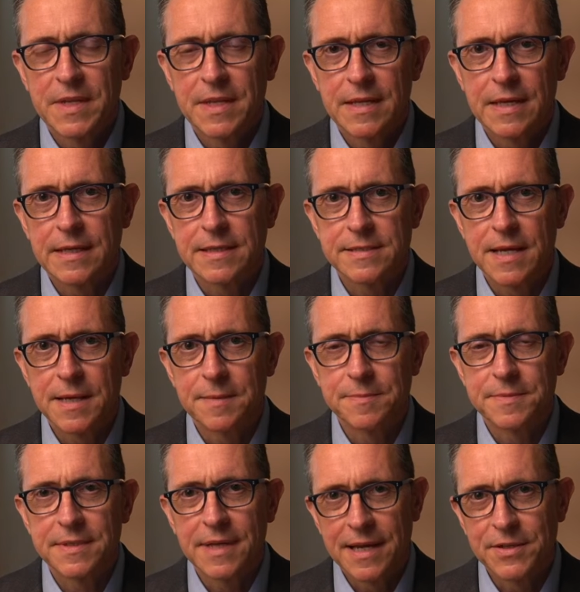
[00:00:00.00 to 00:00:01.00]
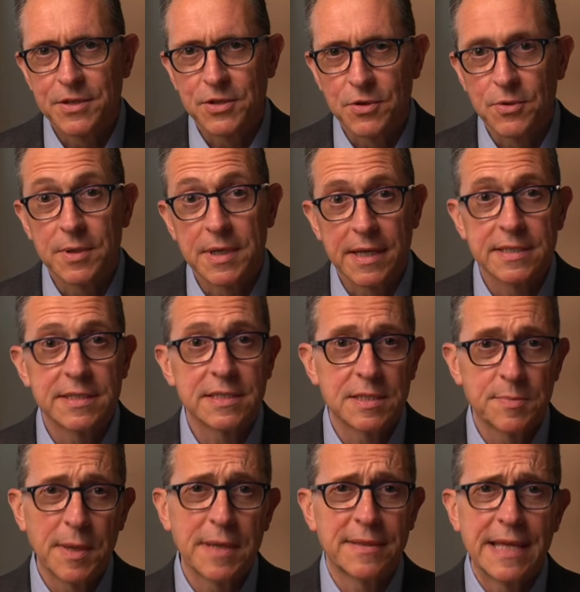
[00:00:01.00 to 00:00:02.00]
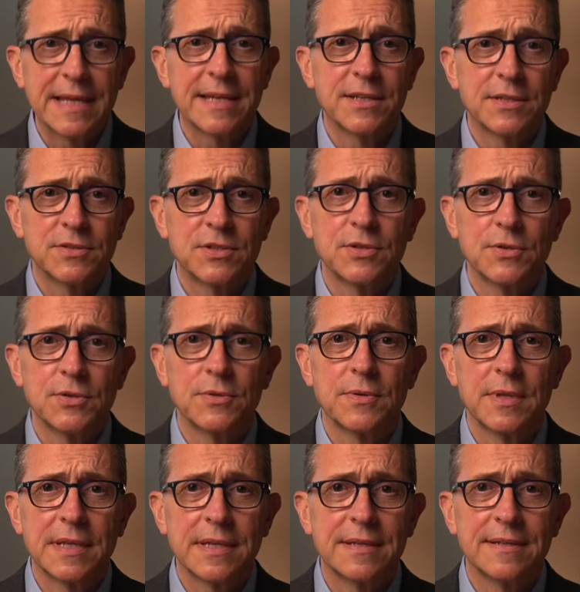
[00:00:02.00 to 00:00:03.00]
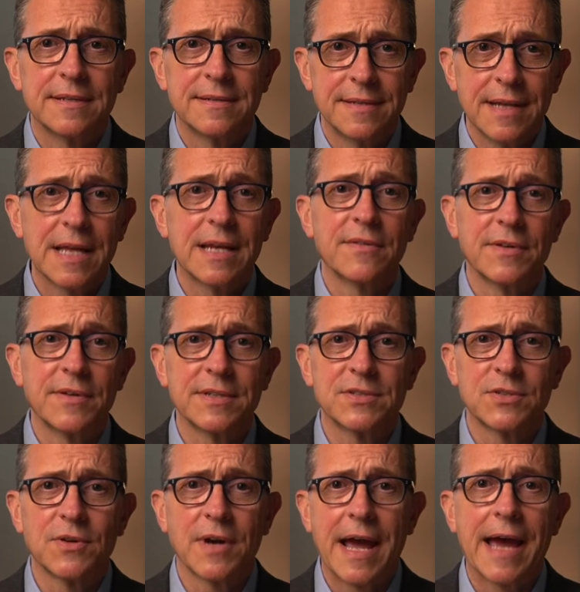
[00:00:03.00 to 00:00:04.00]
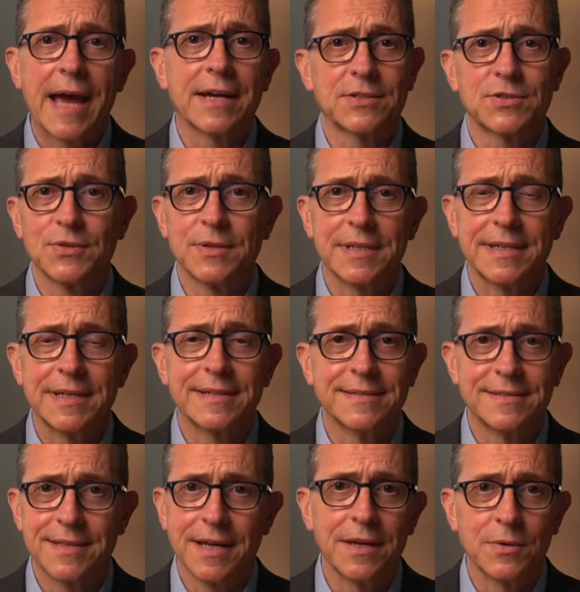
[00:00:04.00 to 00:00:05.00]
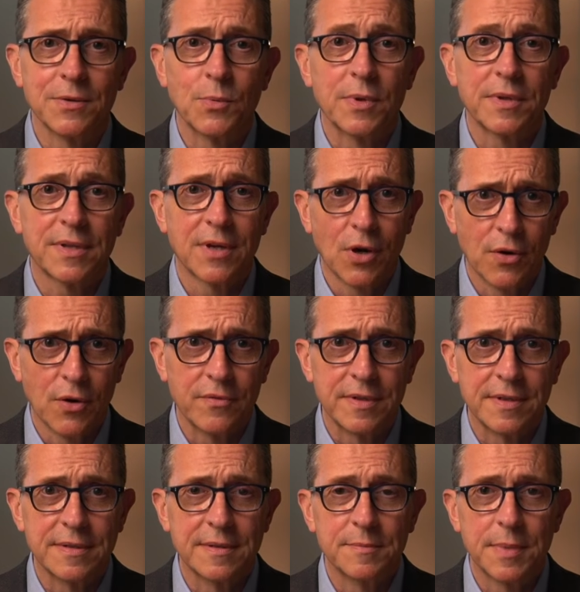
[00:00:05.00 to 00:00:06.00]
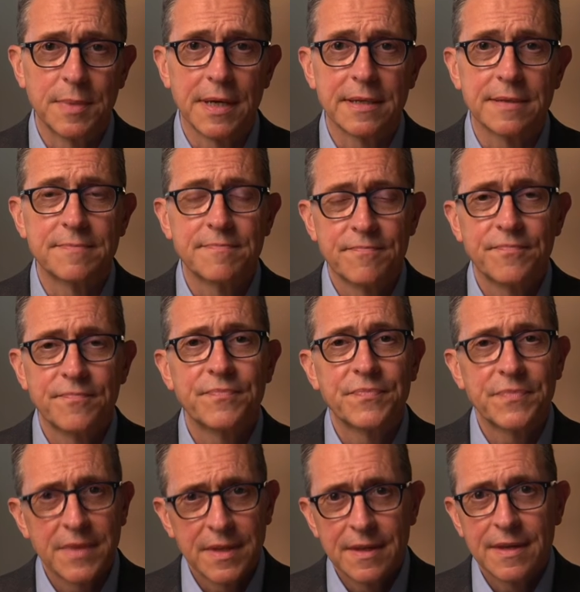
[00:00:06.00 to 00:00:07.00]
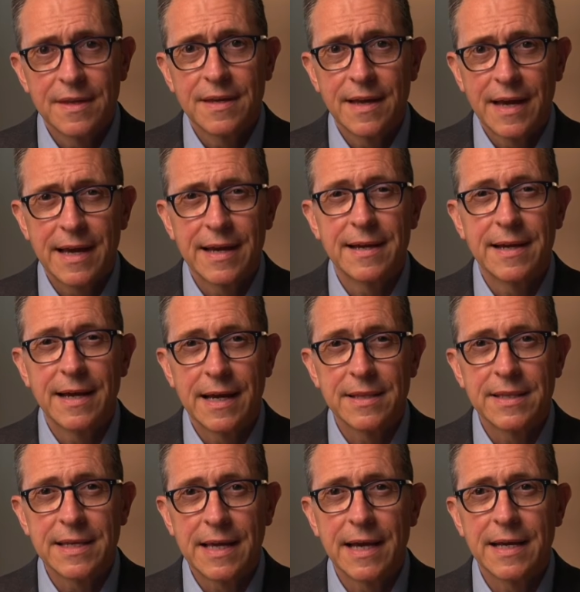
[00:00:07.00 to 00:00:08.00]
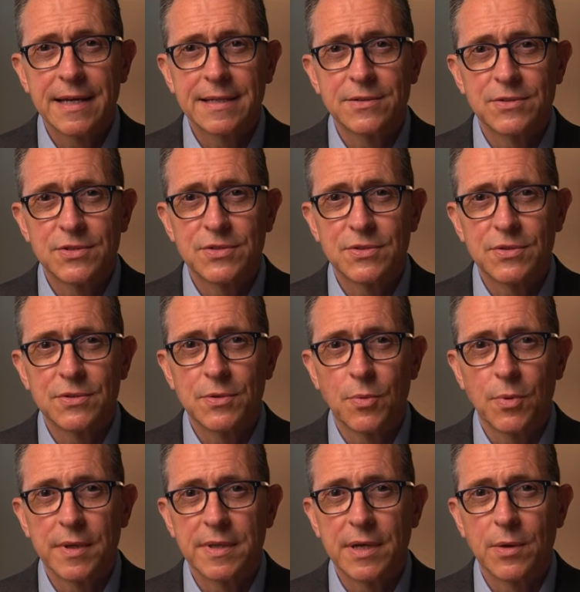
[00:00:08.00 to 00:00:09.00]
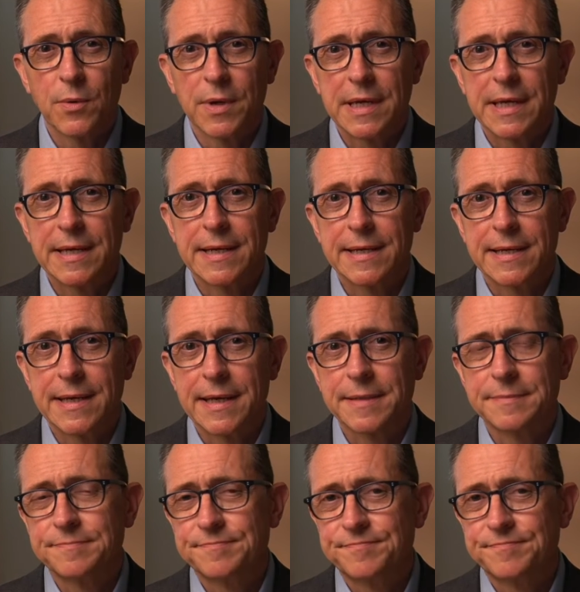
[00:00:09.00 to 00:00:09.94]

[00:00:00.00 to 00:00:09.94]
Except I knew, and I suspect they did too, that none of us are actually done with COVID. But I think I understood what they were getting at.